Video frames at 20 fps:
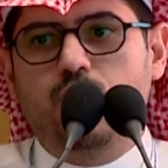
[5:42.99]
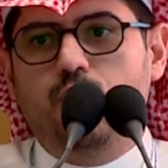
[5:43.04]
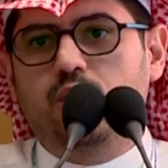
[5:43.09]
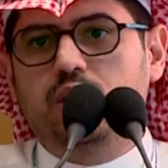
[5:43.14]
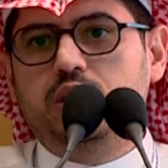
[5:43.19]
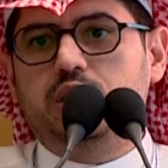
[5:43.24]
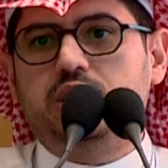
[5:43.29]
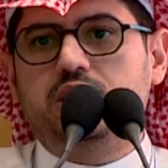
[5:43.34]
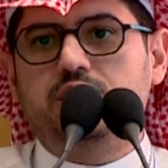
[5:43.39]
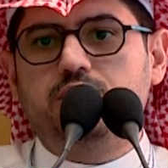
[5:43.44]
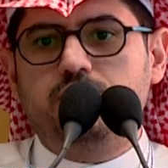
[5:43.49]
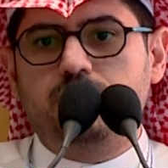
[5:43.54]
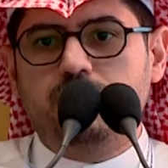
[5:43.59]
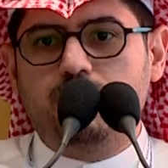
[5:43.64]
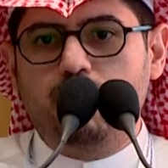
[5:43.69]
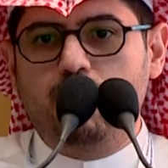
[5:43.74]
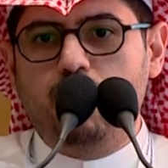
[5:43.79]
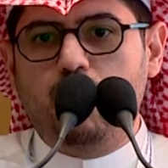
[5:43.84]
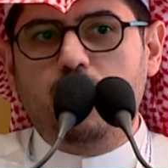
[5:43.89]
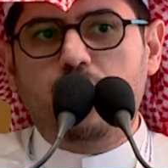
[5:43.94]
It's
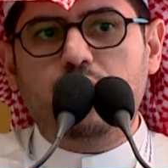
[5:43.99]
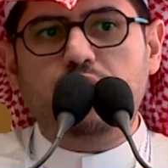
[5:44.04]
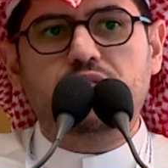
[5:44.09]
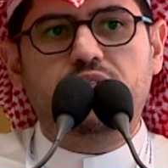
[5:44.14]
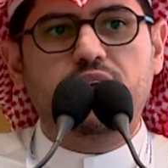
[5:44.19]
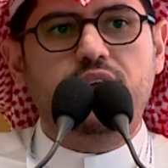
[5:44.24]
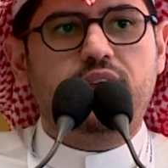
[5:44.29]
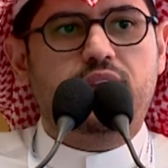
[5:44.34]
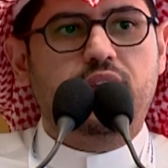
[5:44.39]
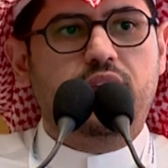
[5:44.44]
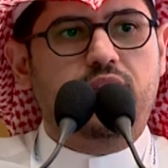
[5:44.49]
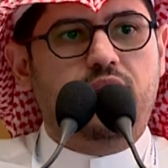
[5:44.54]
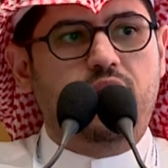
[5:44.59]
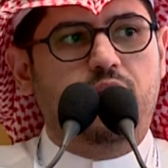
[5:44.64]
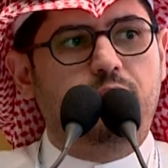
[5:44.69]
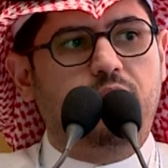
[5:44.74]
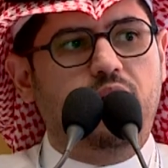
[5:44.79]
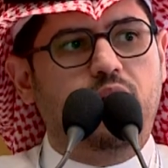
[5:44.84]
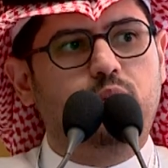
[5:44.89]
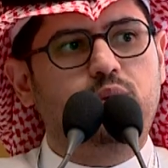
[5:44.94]
more thinking
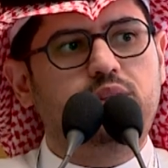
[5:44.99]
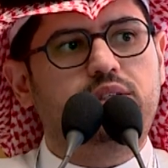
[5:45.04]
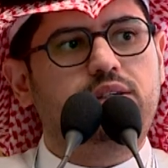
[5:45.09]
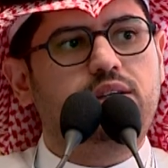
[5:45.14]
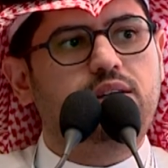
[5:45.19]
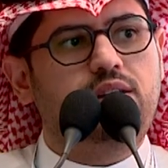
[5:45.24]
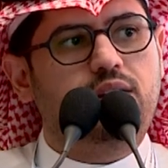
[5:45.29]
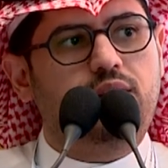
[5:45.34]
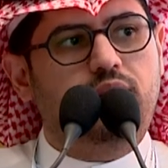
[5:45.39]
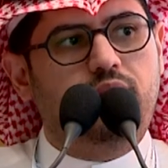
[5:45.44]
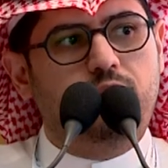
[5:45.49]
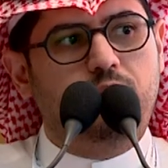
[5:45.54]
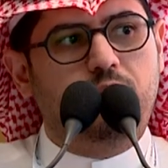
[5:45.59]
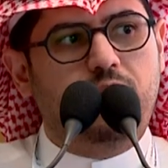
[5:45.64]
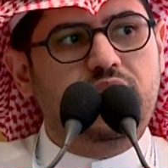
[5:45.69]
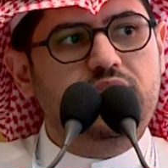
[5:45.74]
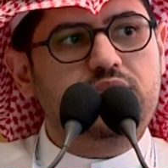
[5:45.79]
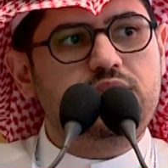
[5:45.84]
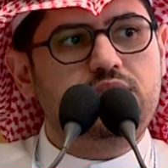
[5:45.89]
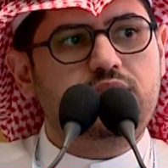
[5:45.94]
about
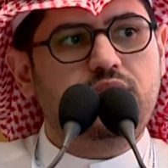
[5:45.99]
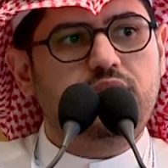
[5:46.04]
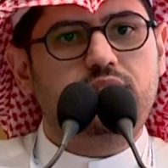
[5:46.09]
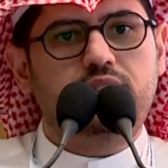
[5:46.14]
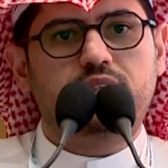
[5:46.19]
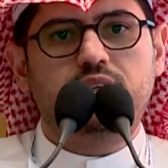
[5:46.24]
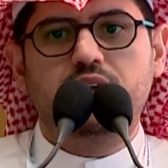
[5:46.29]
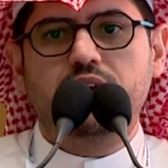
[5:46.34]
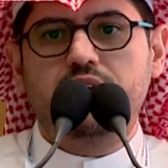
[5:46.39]
mindset,